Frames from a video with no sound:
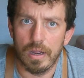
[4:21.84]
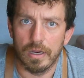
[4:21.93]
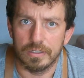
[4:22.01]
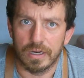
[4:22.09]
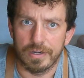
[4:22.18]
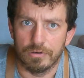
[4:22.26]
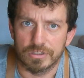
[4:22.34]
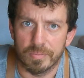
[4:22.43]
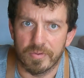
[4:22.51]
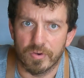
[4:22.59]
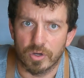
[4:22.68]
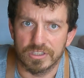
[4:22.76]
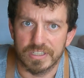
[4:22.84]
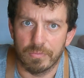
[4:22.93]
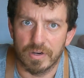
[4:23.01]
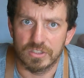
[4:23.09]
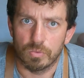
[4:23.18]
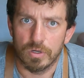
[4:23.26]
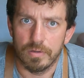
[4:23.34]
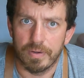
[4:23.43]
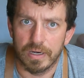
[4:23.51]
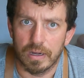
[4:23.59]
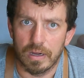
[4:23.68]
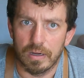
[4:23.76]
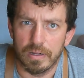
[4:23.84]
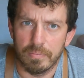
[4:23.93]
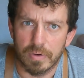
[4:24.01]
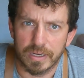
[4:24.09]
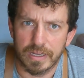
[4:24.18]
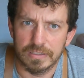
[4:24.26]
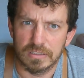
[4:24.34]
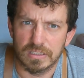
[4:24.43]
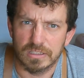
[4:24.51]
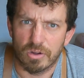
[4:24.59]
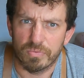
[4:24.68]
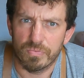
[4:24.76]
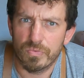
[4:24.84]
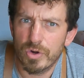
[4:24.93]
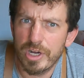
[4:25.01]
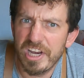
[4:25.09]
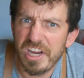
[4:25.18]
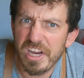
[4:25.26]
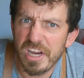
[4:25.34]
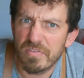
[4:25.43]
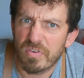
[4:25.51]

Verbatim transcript: and I know some of you are going to say waste of wood, but uh, in my case, this is all free.